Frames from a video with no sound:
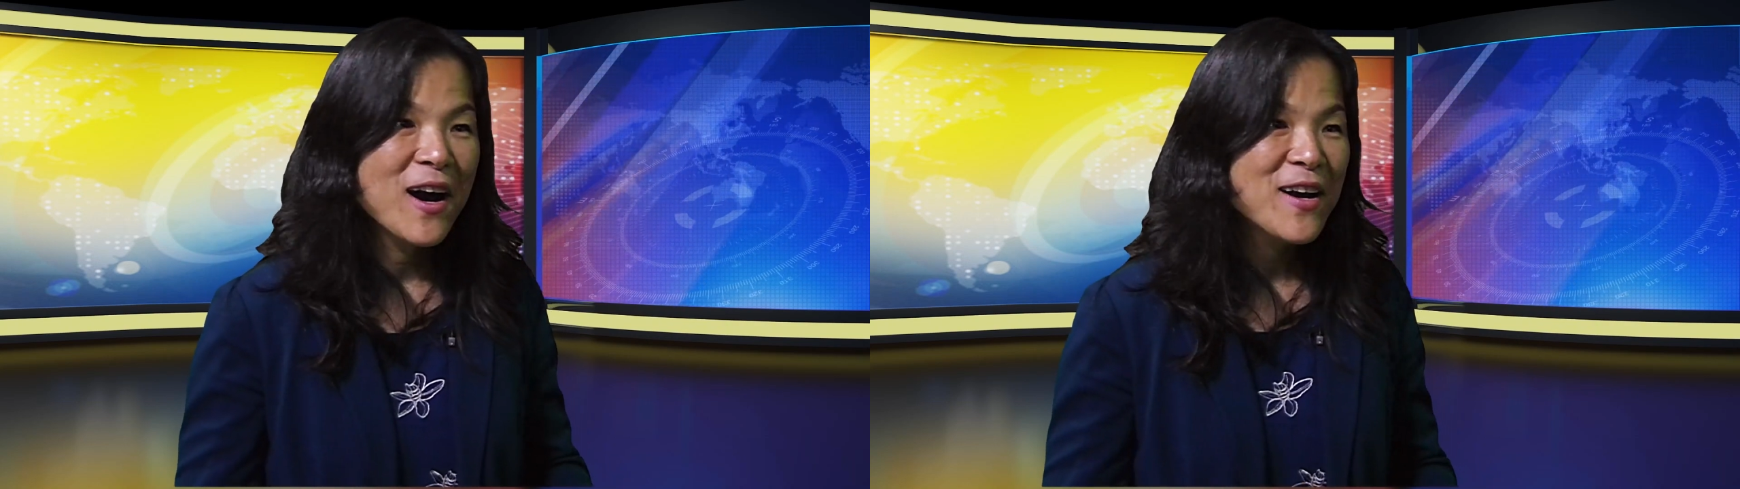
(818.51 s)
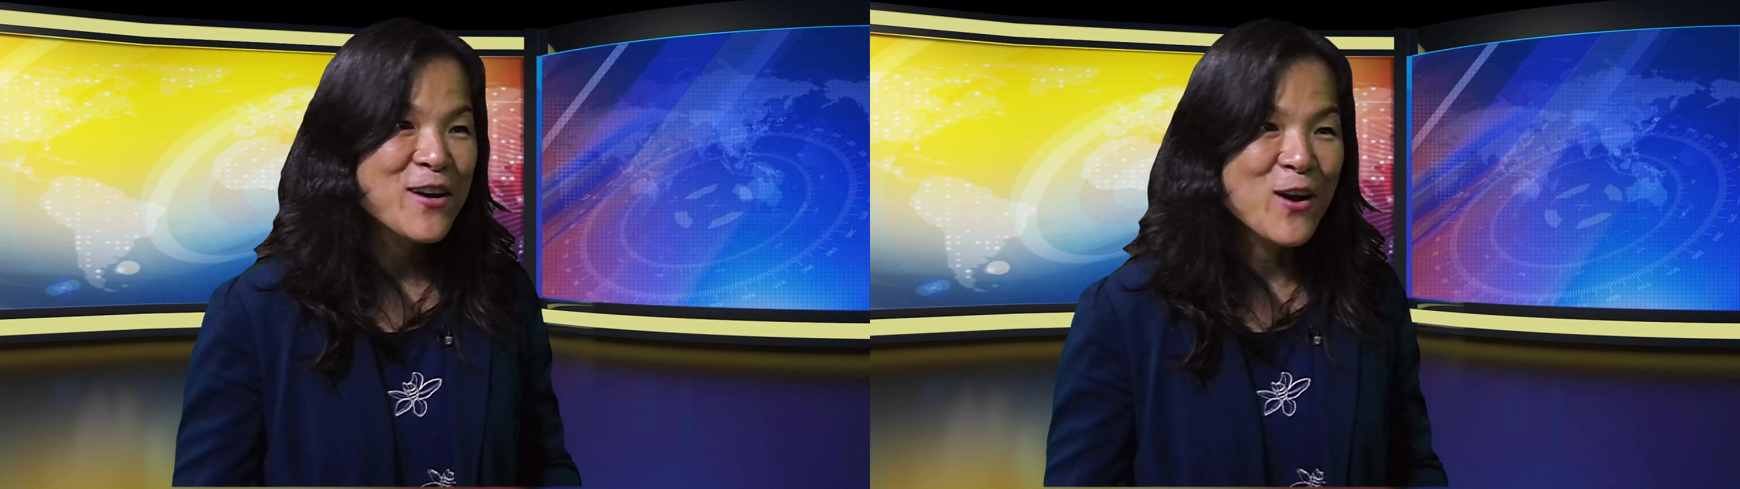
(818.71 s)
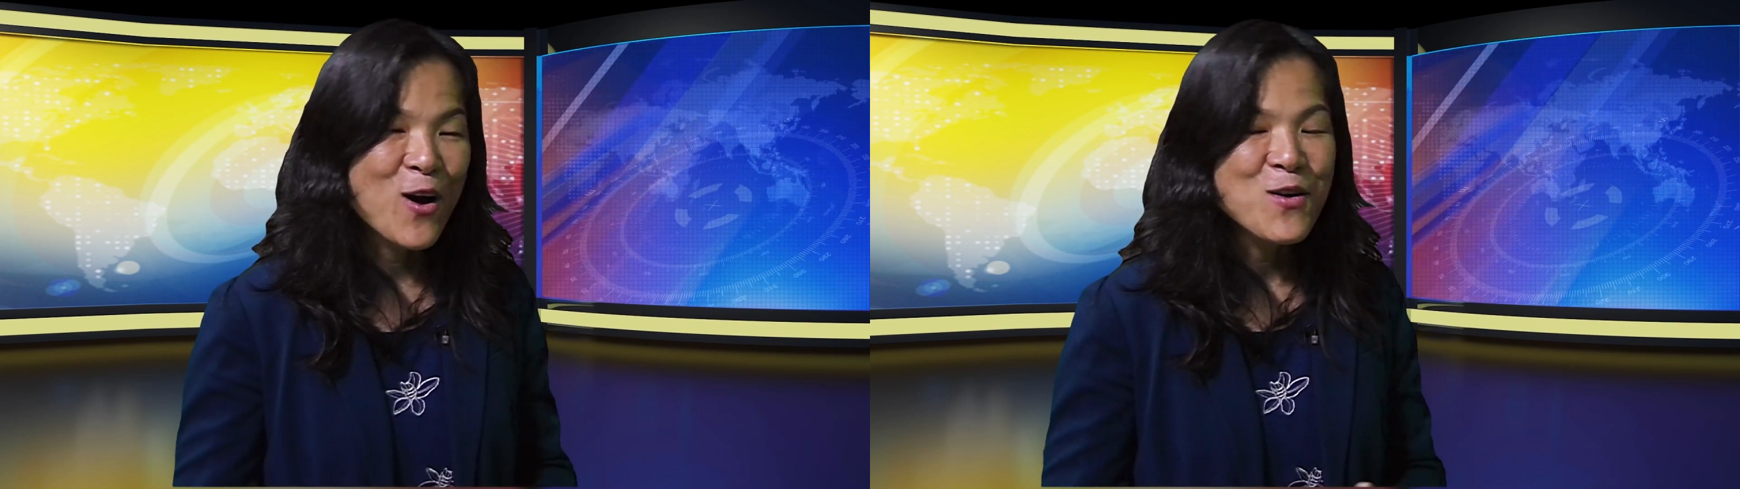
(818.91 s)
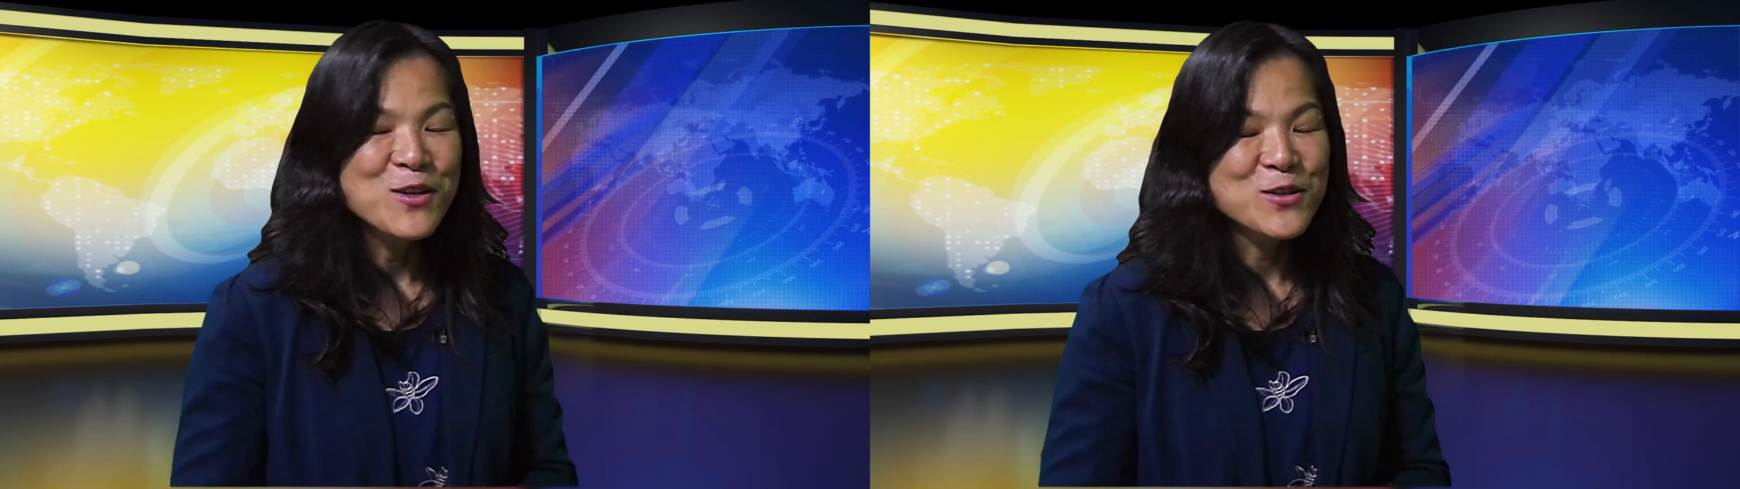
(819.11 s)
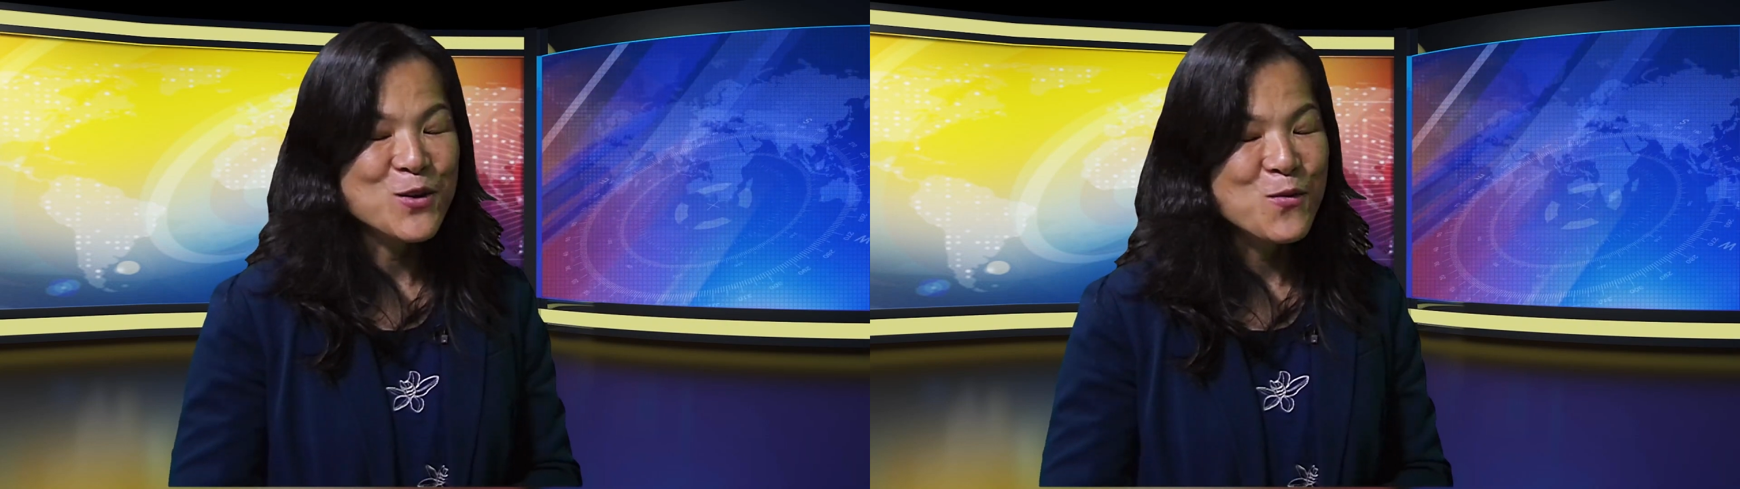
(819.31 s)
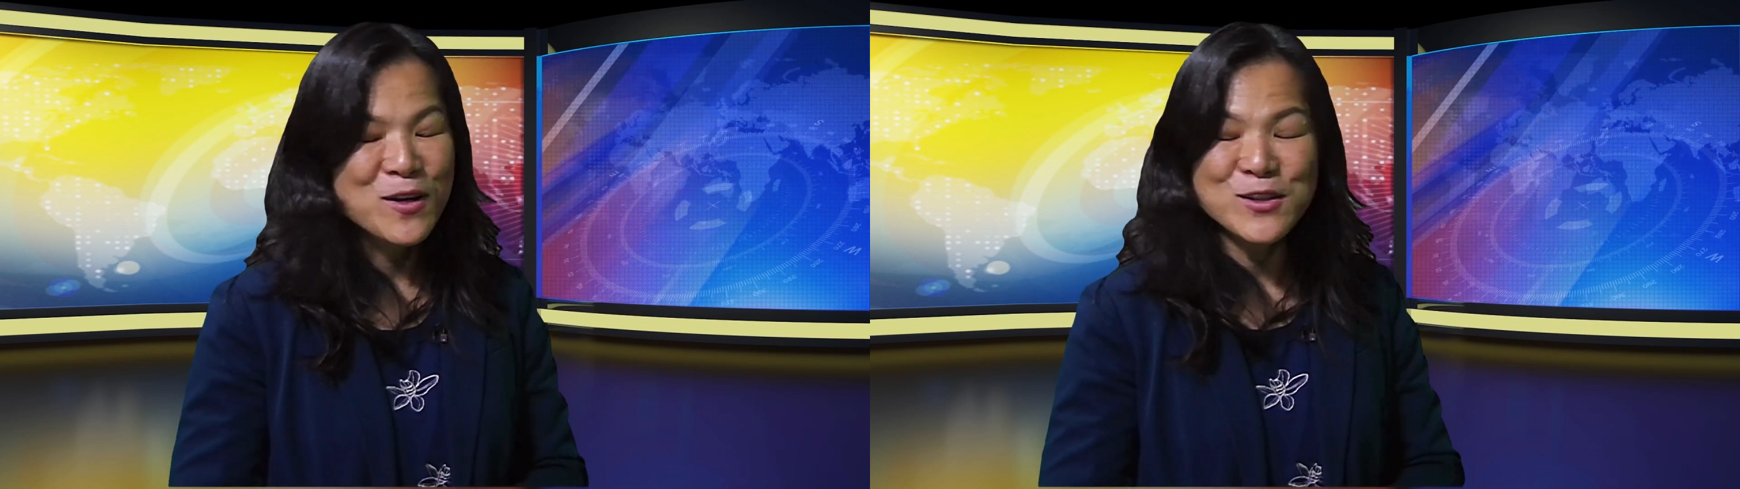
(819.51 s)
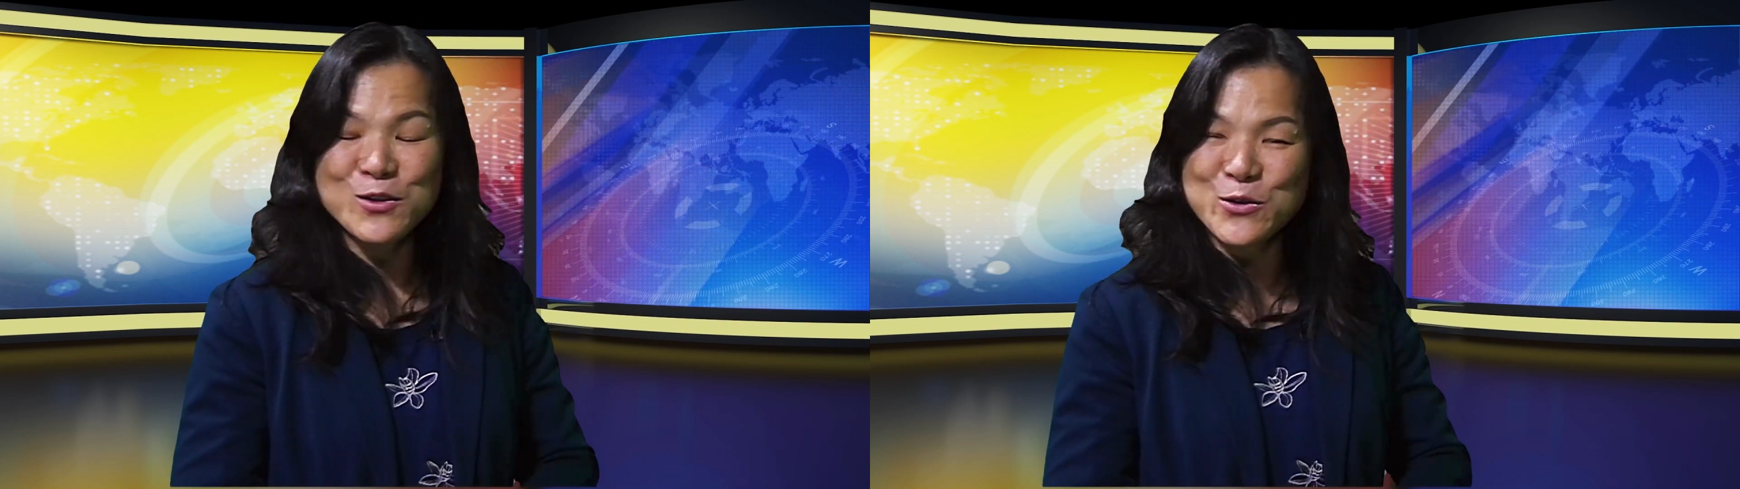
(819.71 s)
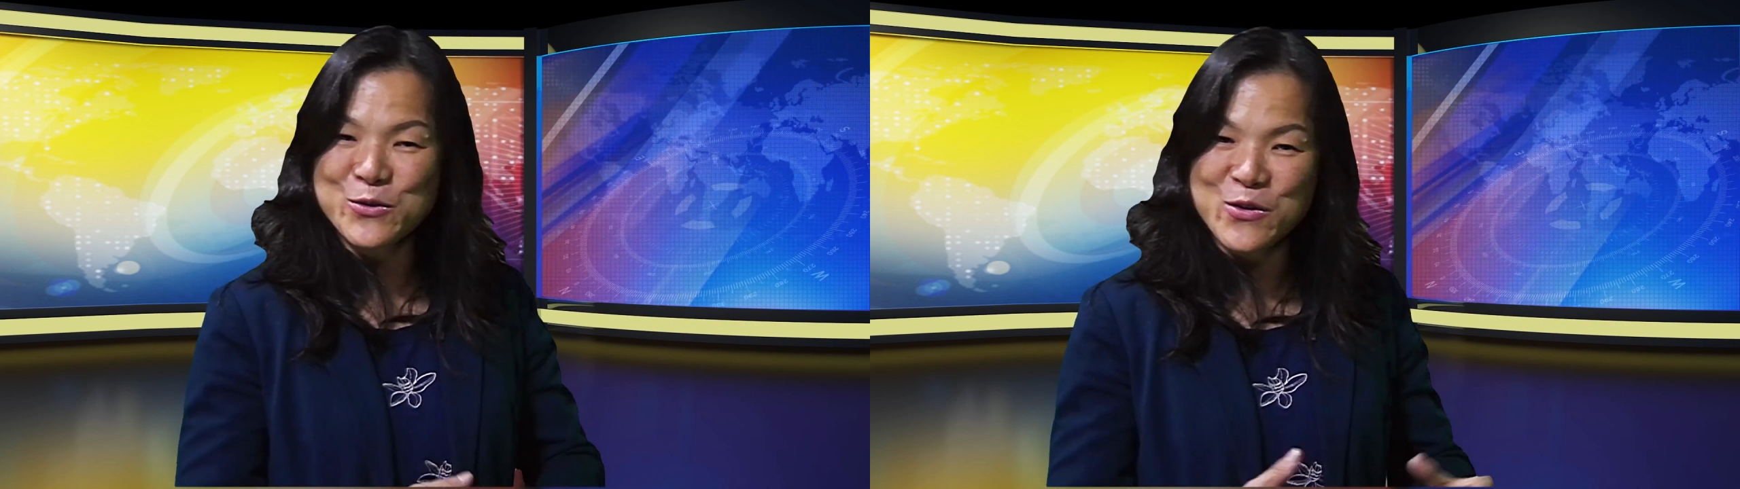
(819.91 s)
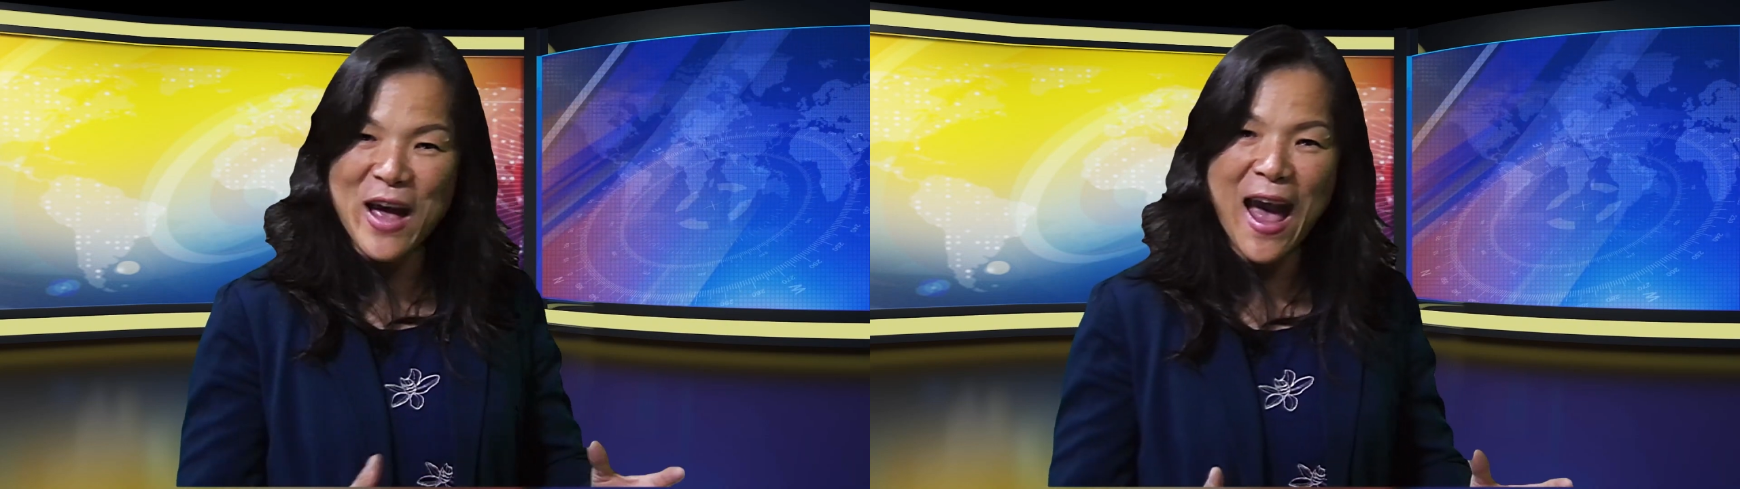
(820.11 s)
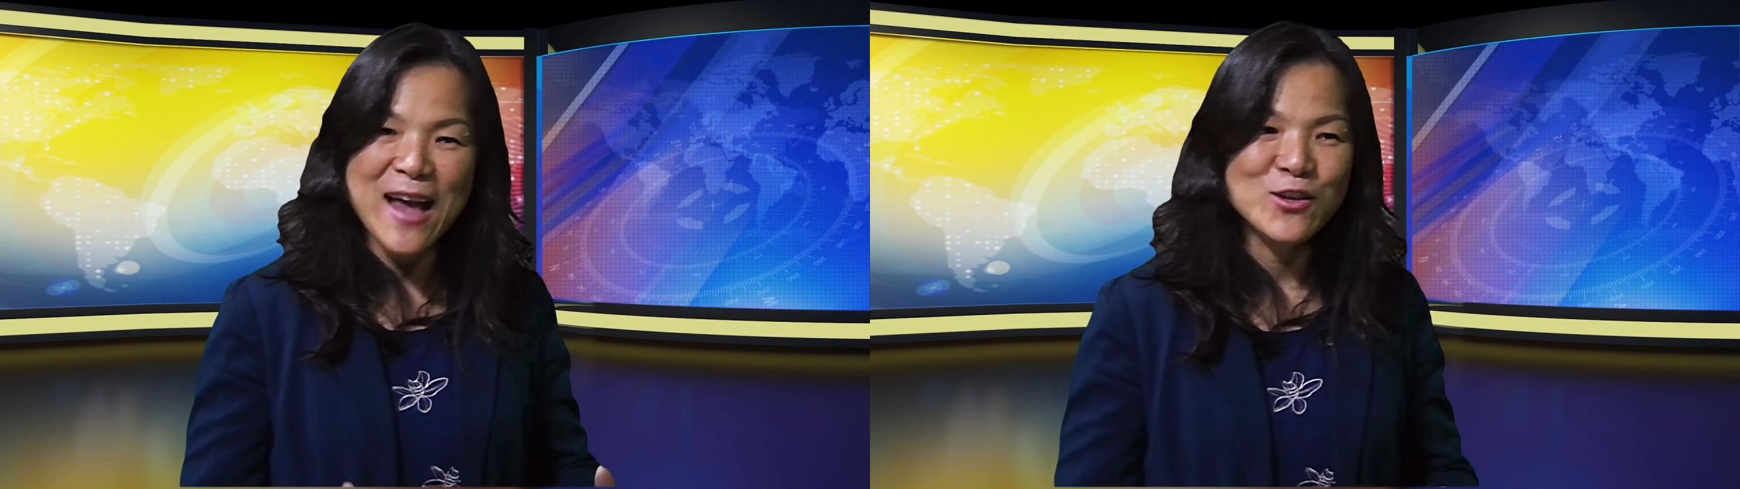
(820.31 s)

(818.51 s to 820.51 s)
You know, so once you do that,